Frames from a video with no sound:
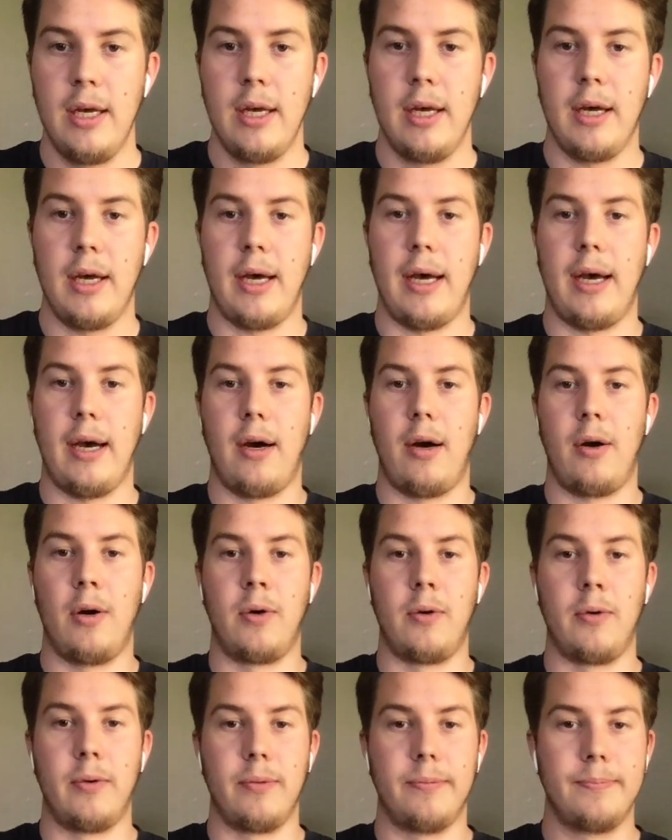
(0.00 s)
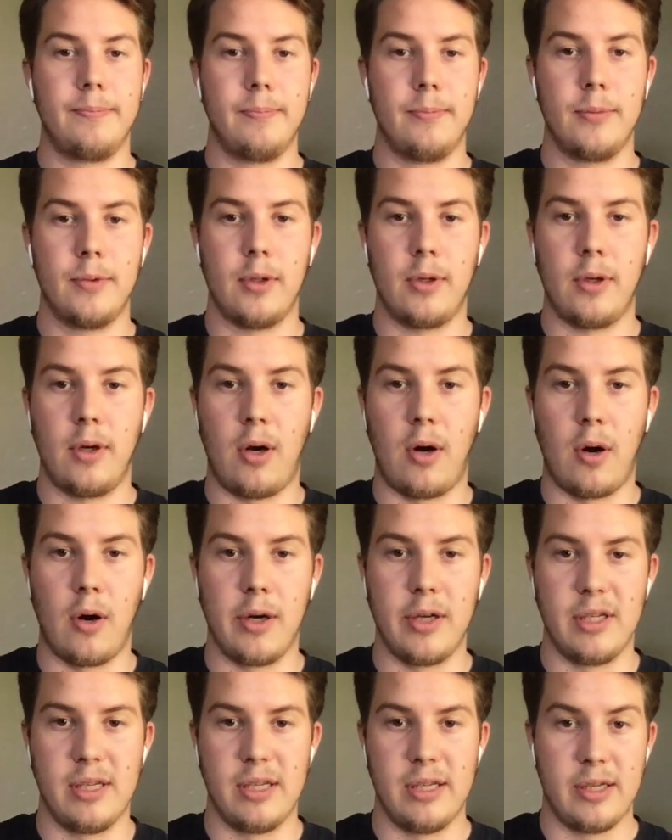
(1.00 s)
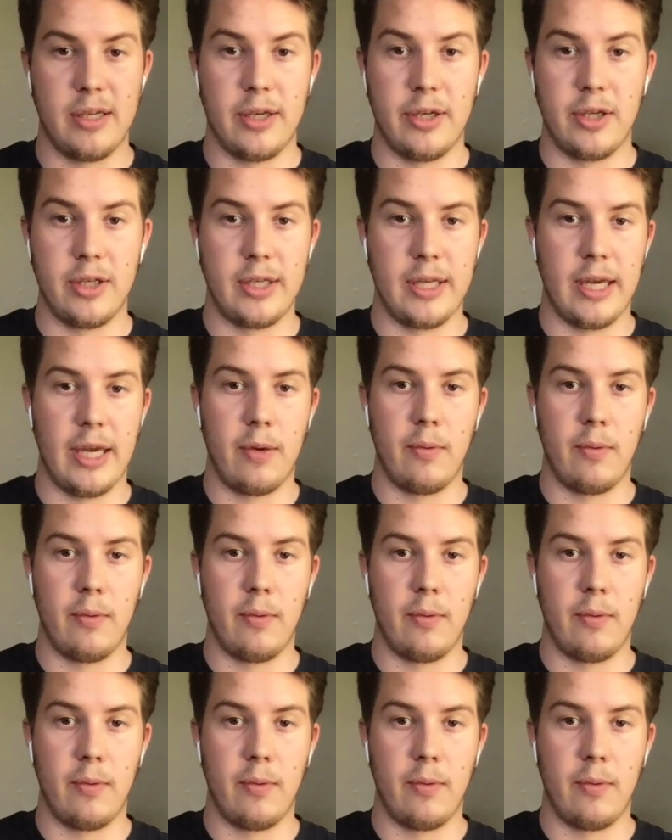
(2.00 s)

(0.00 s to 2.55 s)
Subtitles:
How hard is it to understand